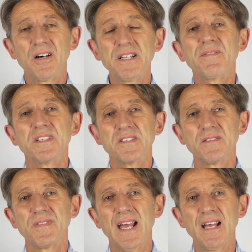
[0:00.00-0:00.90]
evidence
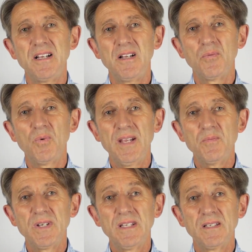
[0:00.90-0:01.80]
of that
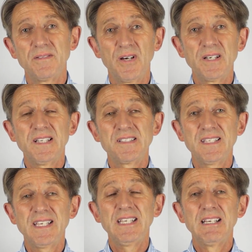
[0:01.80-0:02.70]
when we finally
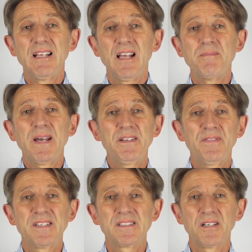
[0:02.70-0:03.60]
see a
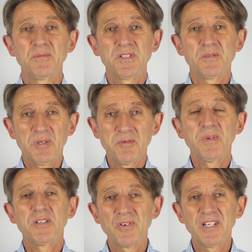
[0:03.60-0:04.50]
manifesto, which will probably
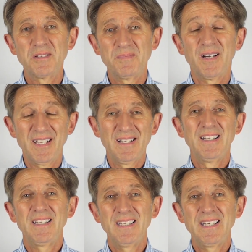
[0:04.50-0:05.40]
be triggered by
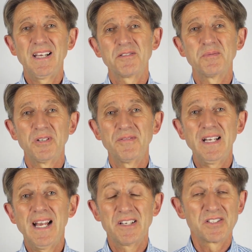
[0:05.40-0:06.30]
the announcement of an
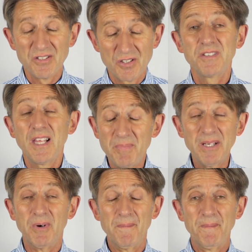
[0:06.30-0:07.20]
election, should there
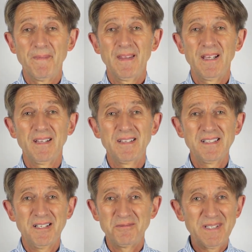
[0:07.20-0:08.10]
be one. There's
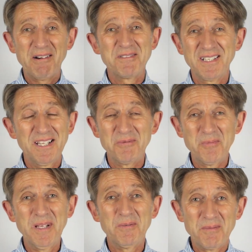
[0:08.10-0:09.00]
no guarantee there will
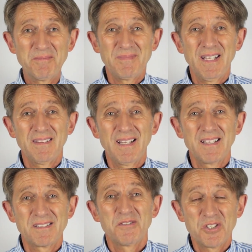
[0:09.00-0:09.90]
be one.
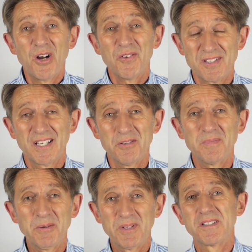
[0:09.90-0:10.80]
There's a chance there could
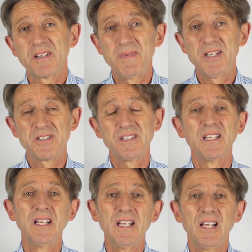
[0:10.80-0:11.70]
be one, as I mentioned
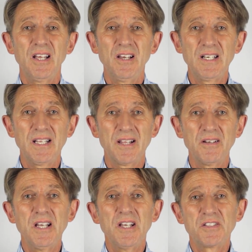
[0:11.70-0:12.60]
earlier, though.
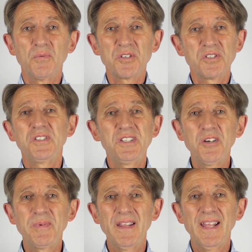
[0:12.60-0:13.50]
So what should you do
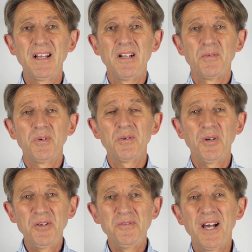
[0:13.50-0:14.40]
about that? Well,
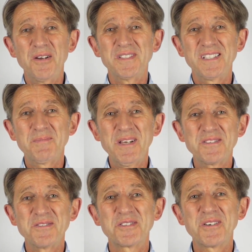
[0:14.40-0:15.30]
who knows? It
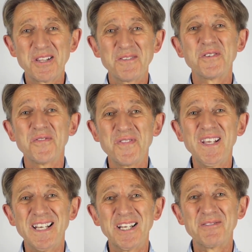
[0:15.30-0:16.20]
depends on the strength of your
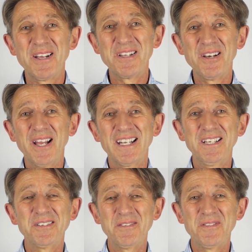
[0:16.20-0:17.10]
feeling around the
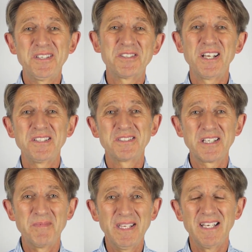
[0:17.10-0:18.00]
likelihood of these changes
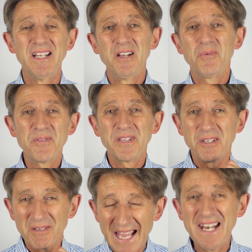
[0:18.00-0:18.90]
coming in. One thing
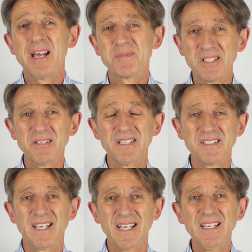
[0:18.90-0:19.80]
you can absolutely
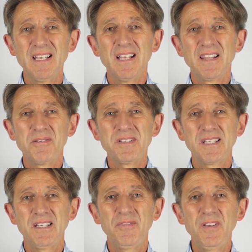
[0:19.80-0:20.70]
say, though, is
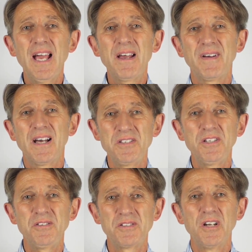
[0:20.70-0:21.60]
that if you have
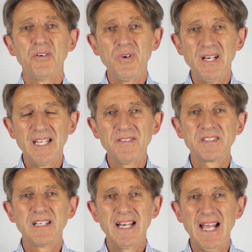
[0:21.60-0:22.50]
unused reliefs
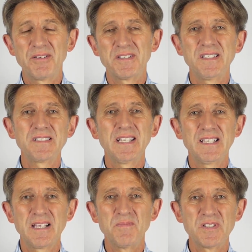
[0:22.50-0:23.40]
and allowances and
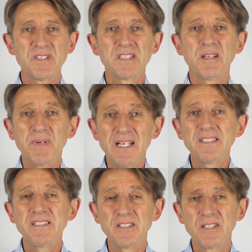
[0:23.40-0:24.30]
exemptions and the
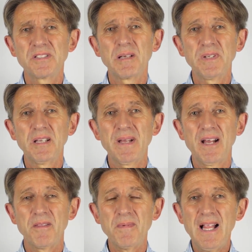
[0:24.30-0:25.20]
ability to do something
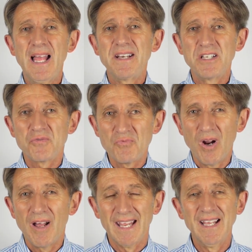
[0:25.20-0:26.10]
about them, and it's
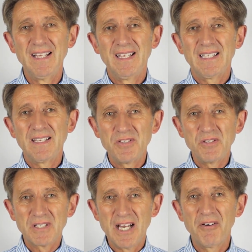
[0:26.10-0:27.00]
right, given
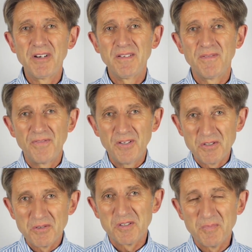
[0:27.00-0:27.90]
your current and
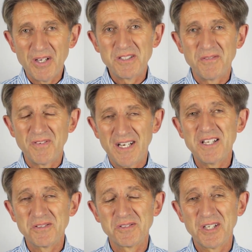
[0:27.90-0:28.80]
future aspired to
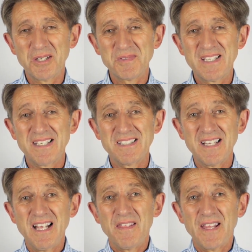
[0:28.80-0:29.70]
financial circumstances,
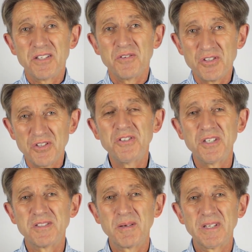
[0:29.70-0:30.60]
that you should
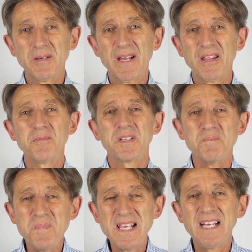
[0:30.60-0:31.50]
do something about them, it's
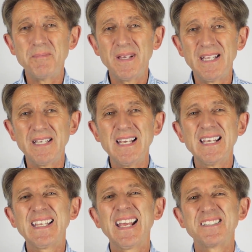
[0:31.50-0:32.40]
merely been
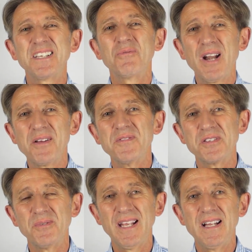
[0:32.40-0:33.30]
getting round
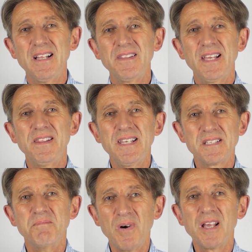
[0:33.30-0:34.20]
to it, then
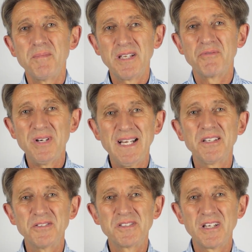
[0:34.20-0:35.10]
this might be a really
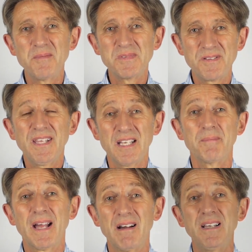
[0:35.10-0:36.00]
good time to think
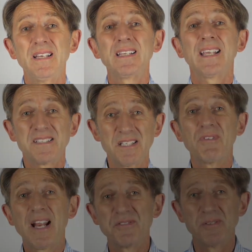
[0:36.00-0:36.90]
about getting round